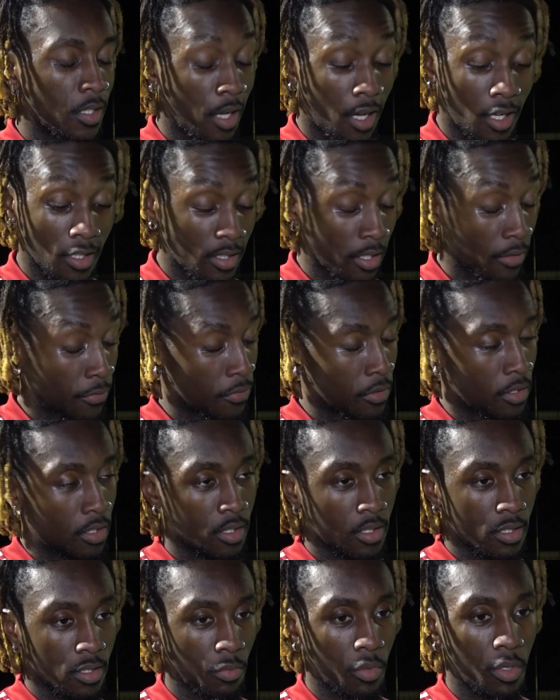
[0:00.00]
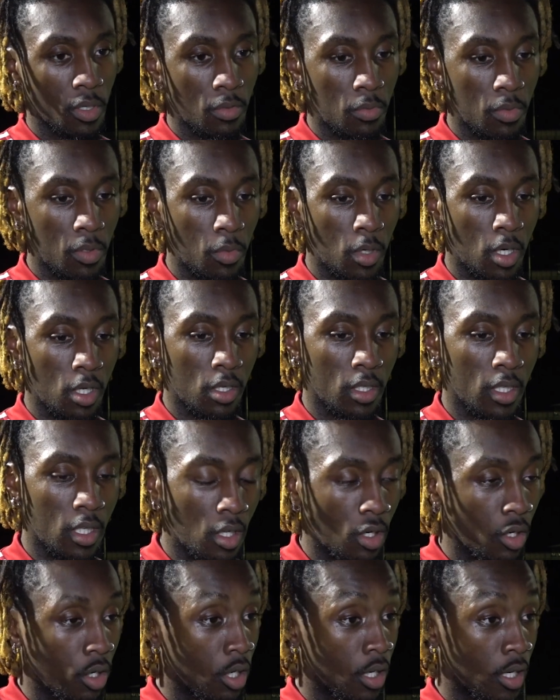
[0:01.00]
No, definitely. Listen, we work on it
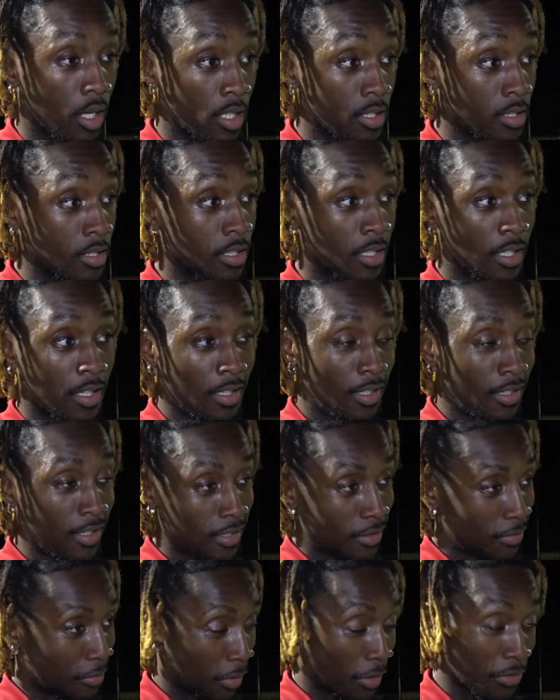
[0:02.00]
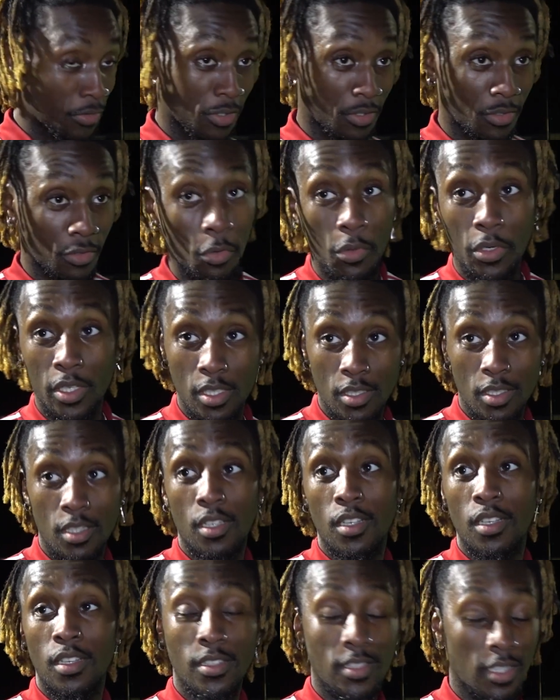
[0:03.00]
a lot, and well, I was just talking
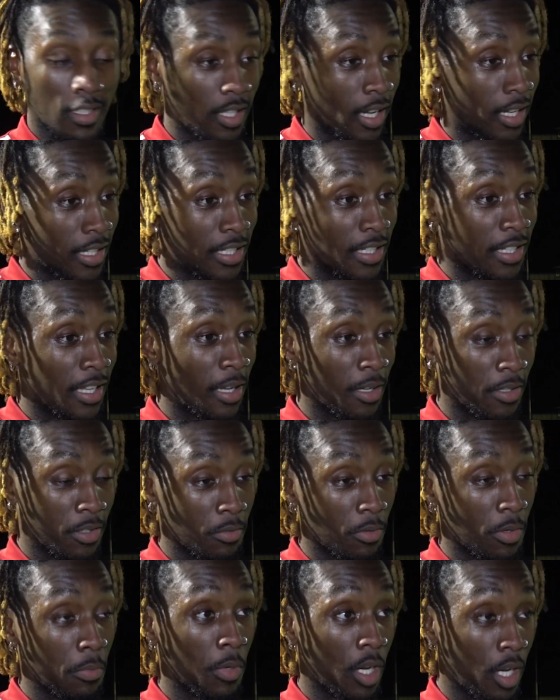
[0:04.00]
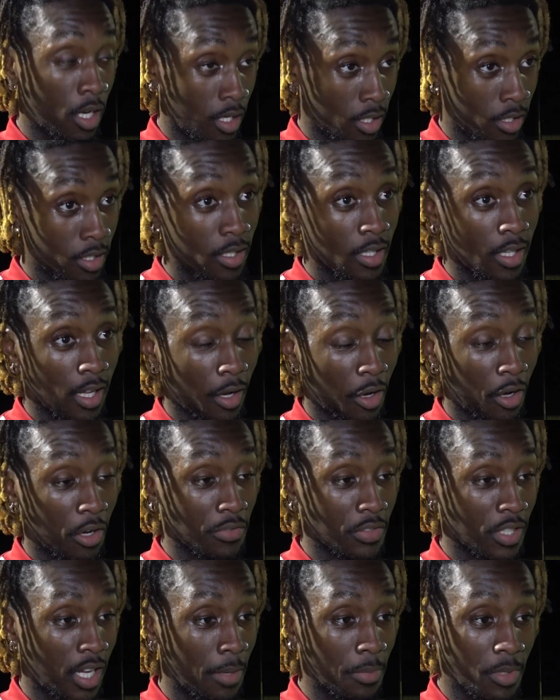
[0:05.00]
to Dan in there, remember, at
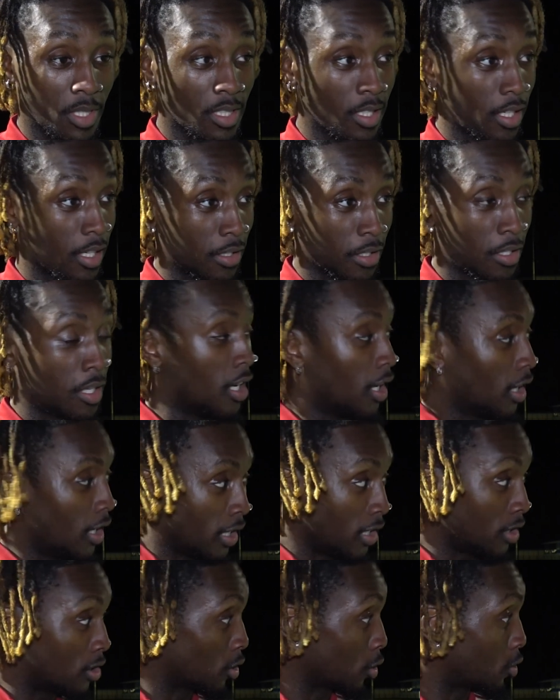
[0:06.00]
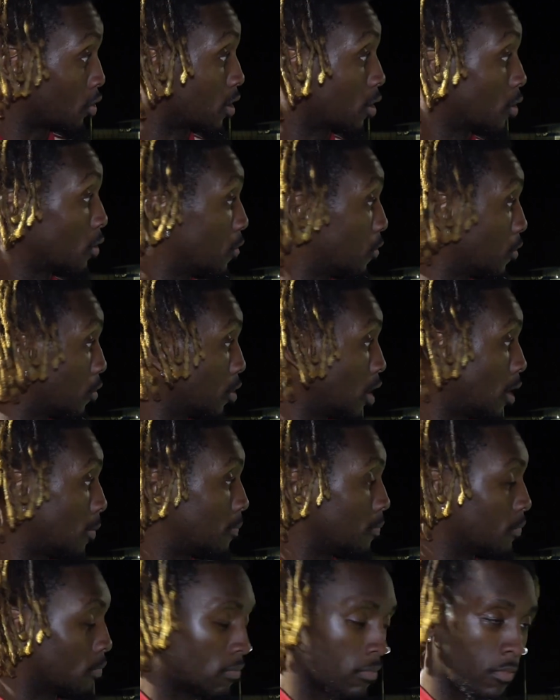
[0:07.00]
half time, just saying he's so skillful.
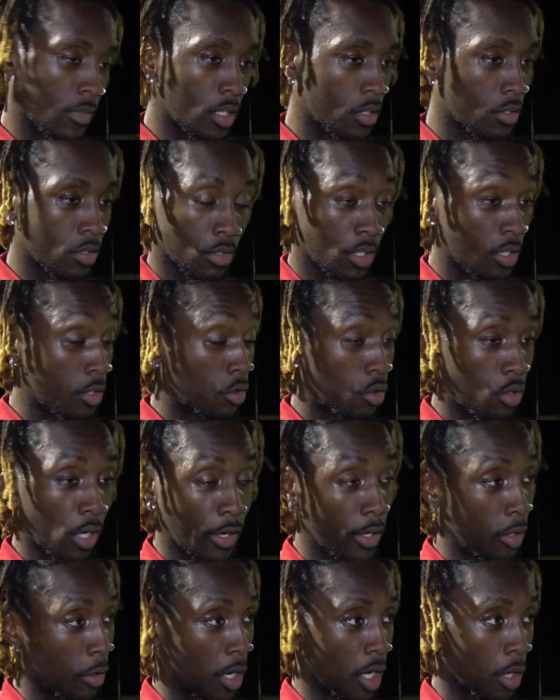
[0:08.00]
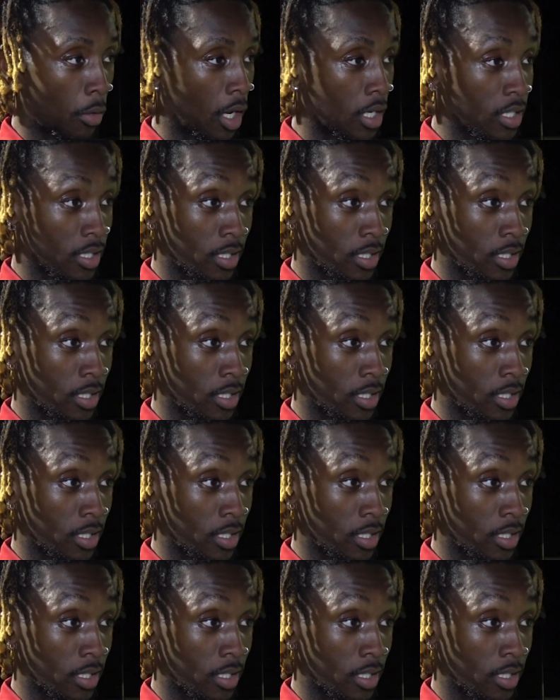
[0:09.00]
He's great on the line.